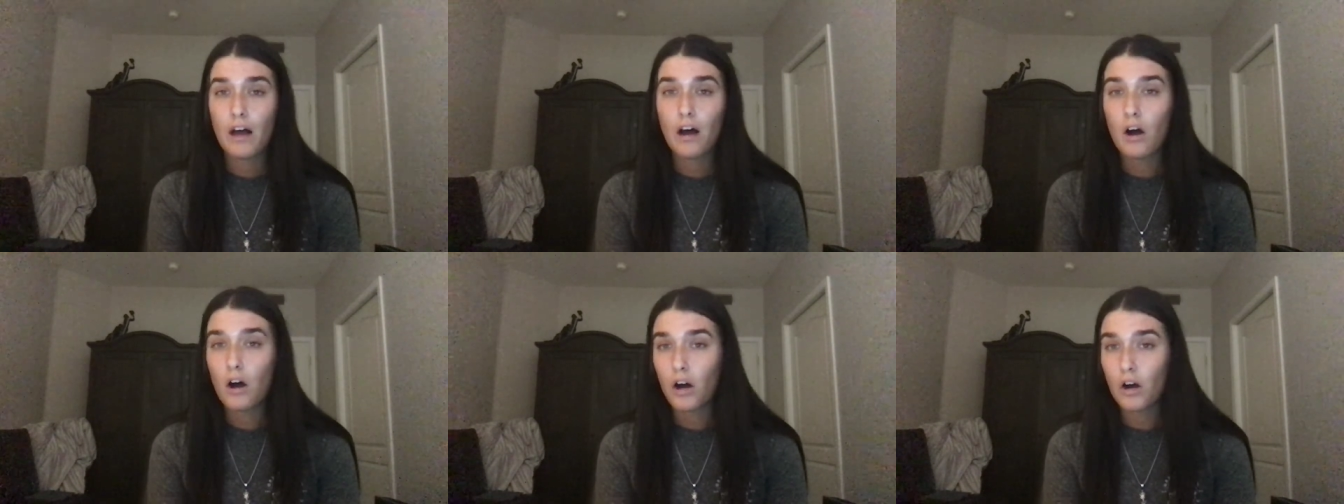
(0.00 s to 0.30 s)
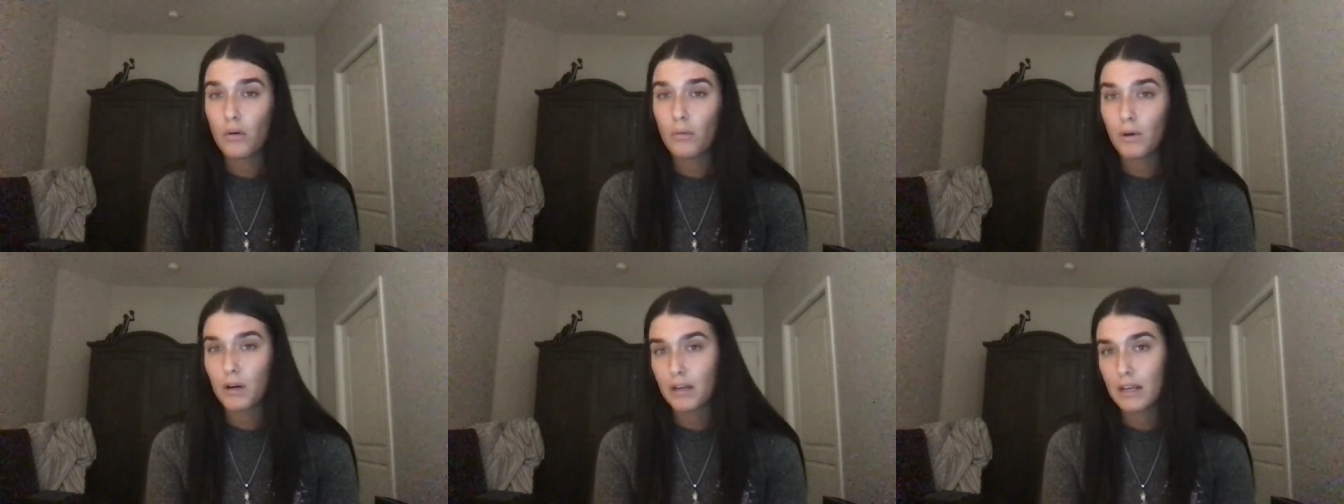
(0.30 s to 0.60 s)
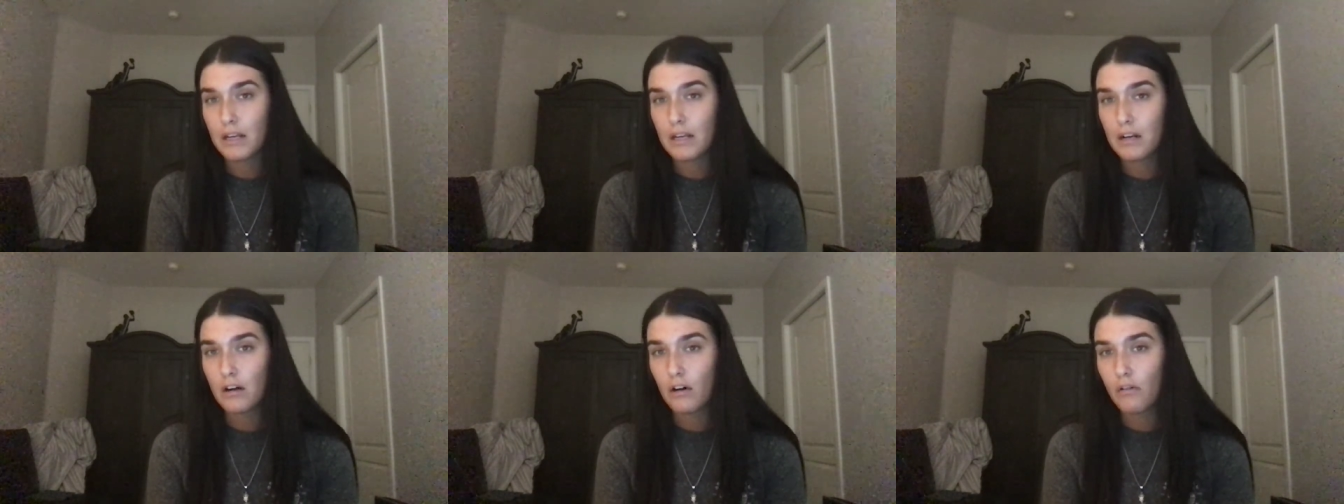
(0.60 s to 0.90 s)
are
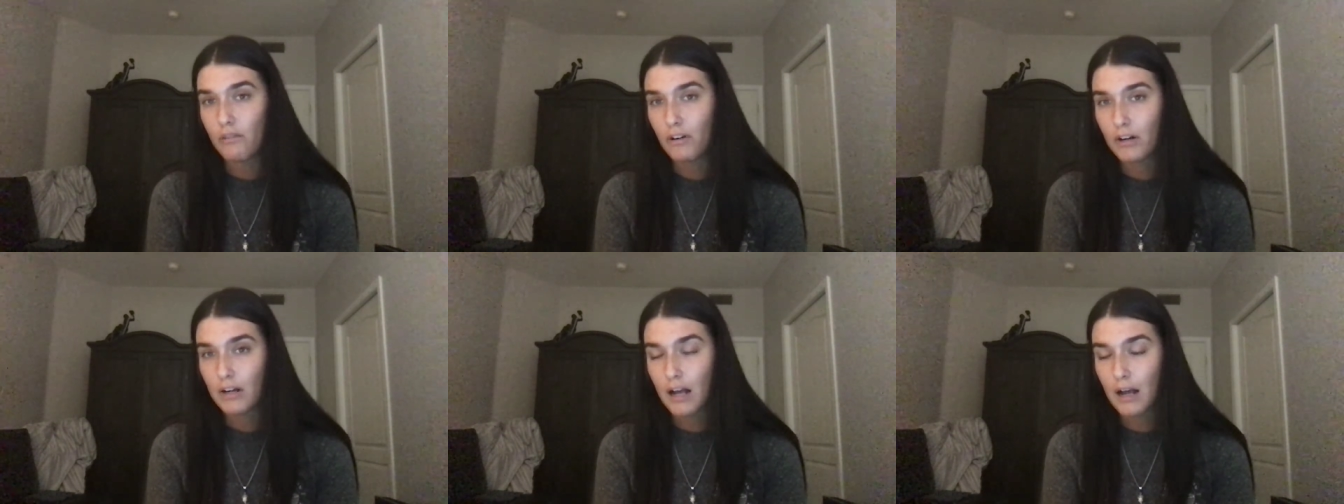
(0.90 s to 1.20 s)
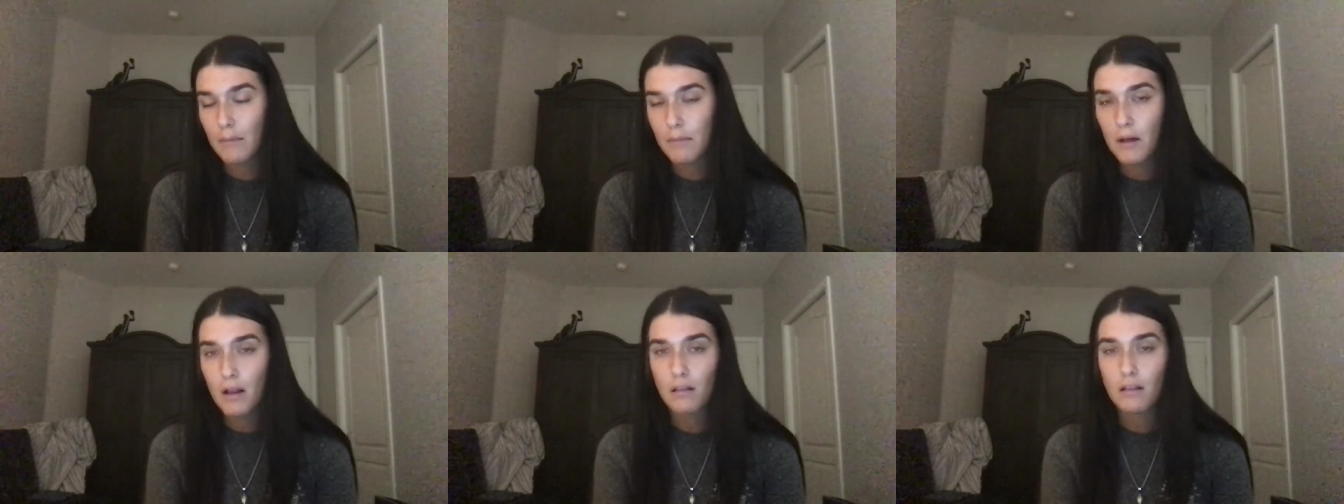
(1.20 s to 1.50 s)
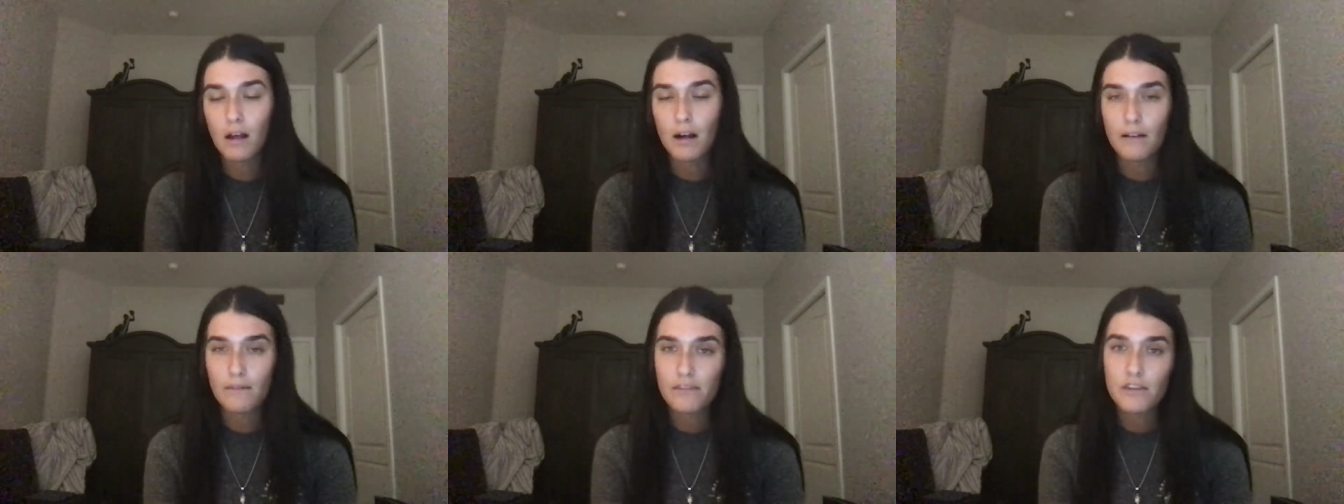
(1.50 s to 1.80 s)
working to overcome a
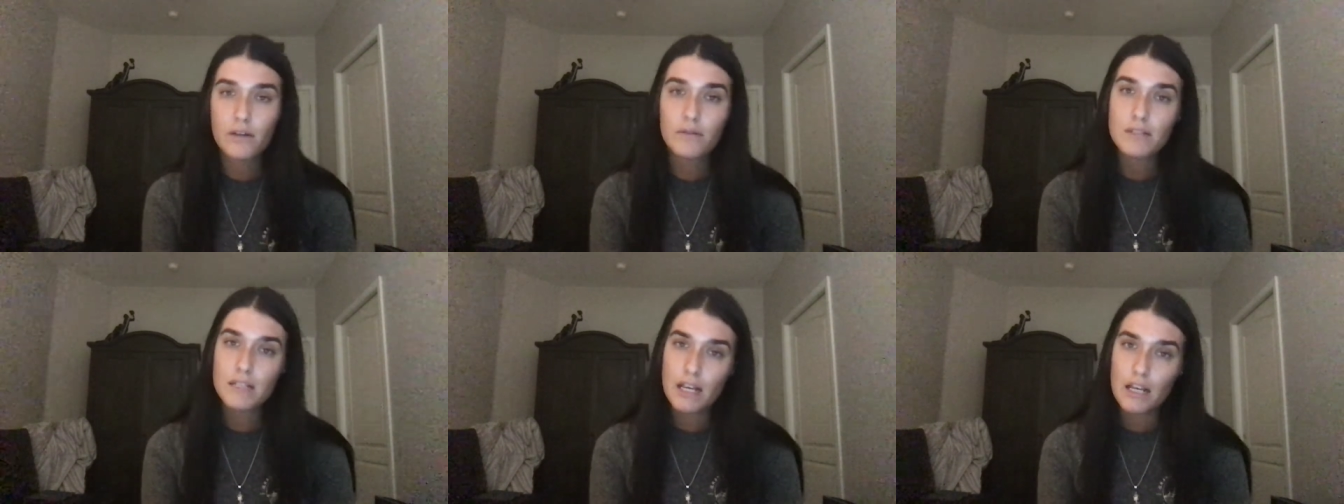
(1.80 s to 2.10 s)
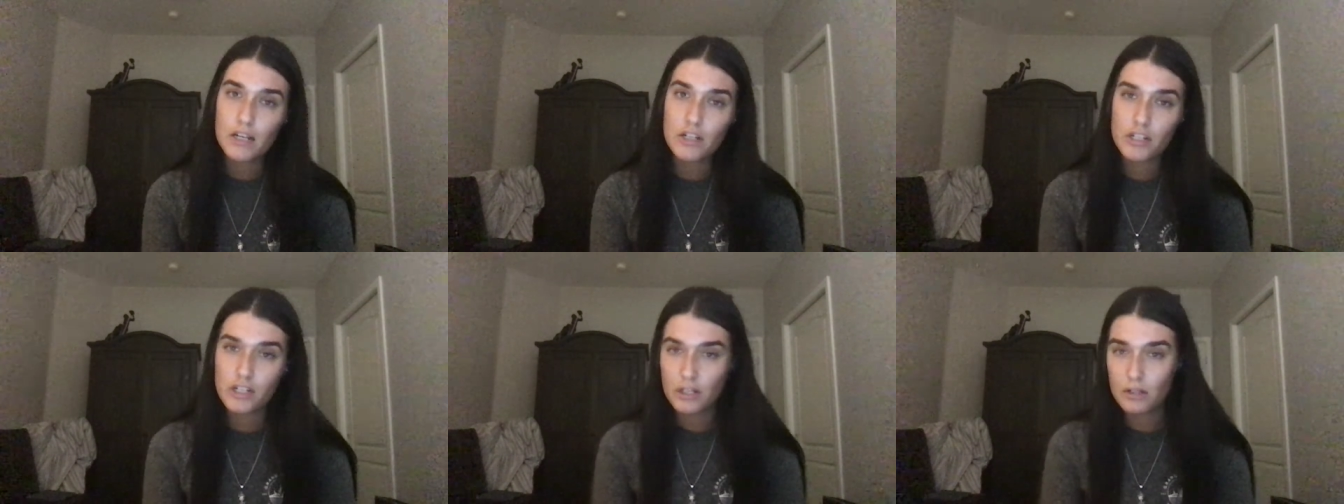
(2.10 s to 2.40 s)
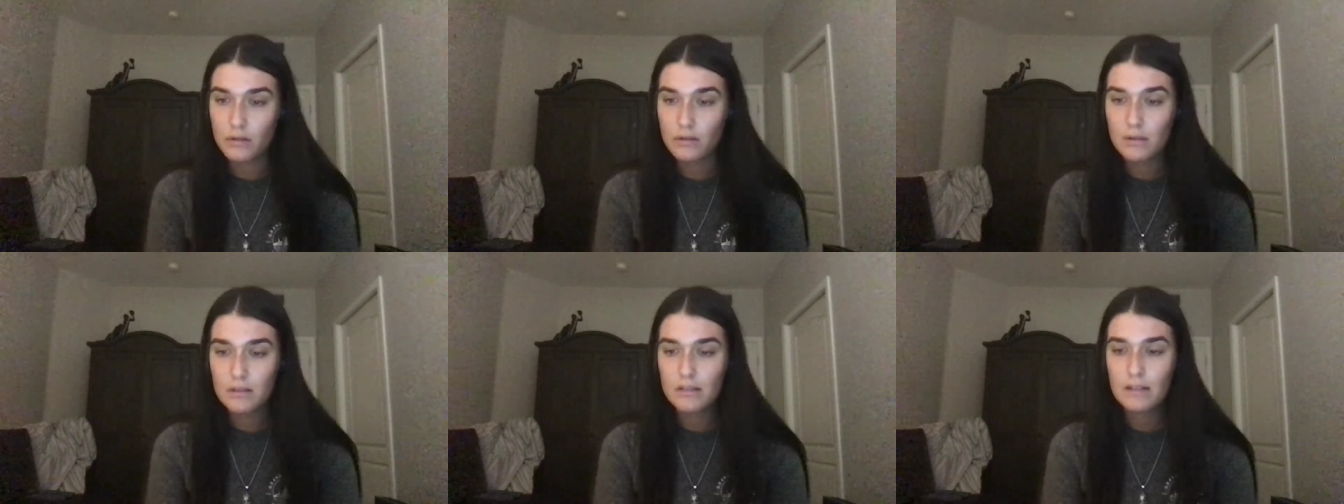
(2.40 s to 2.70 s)
lot of those
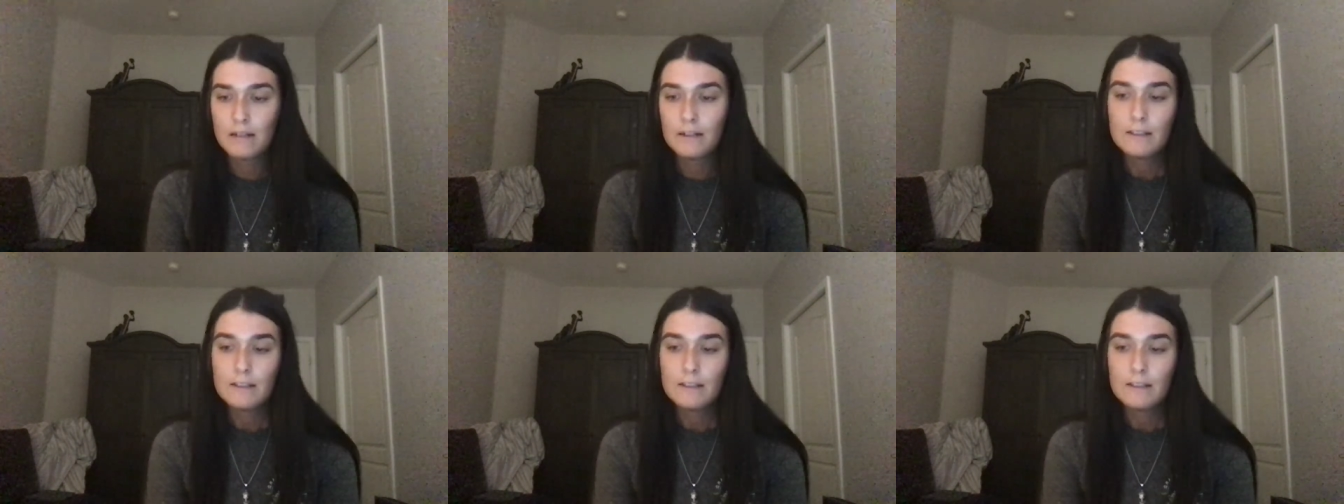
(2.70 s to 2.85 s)
issues.